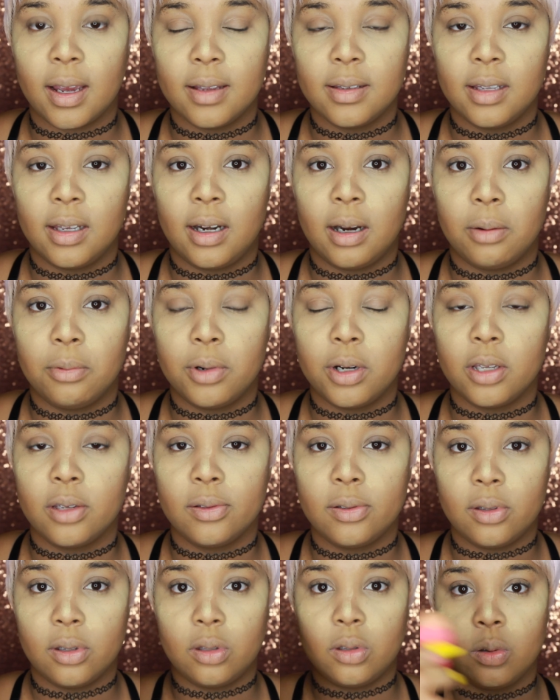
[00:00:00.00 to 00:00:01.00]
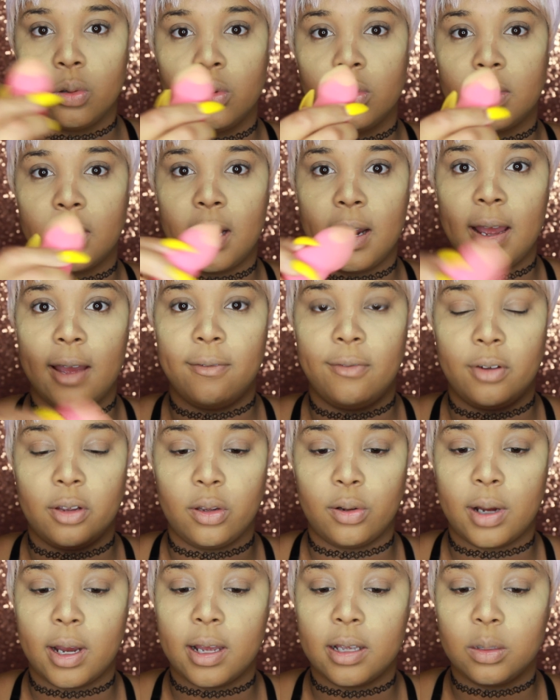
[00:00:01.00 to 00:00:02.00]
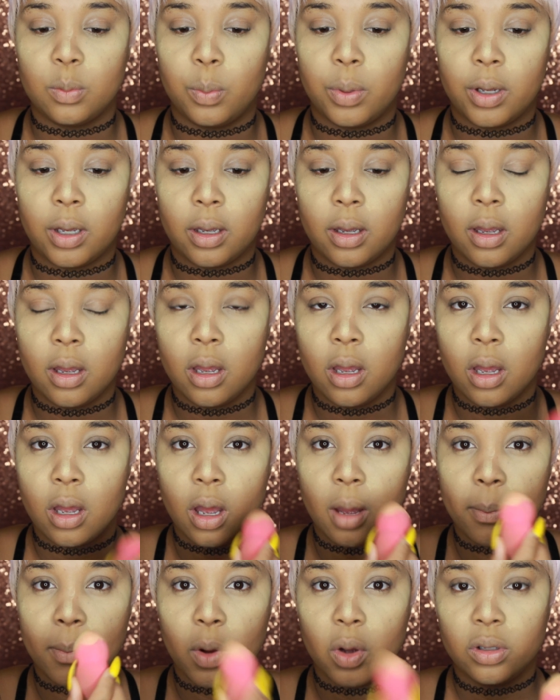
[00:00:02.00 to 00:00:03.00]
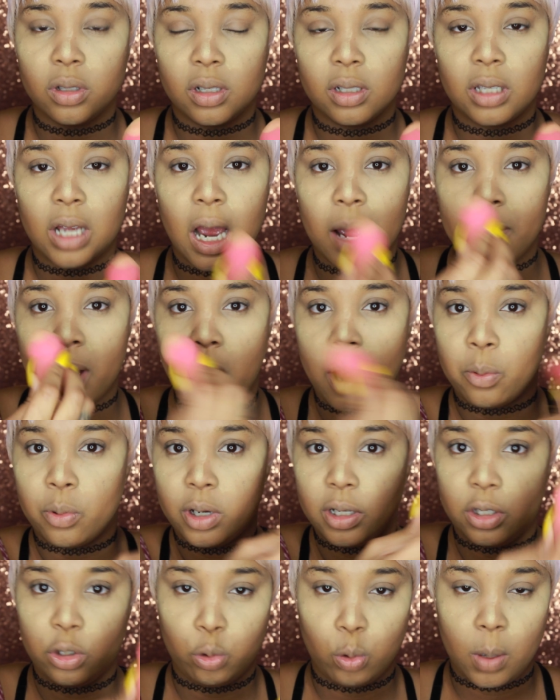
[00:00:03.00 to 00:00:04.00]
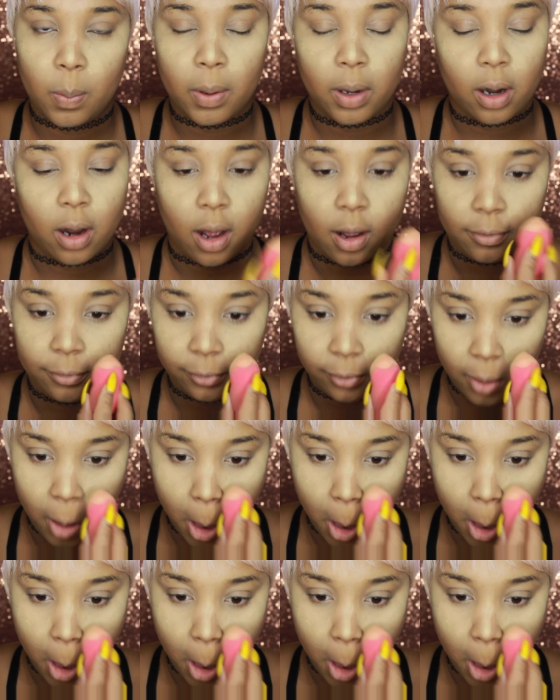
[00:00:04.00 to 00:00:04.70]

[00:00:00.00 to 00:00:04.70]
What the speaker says: I said, I want to use the tools that I have for you guys, but most of the time I would sweep it off.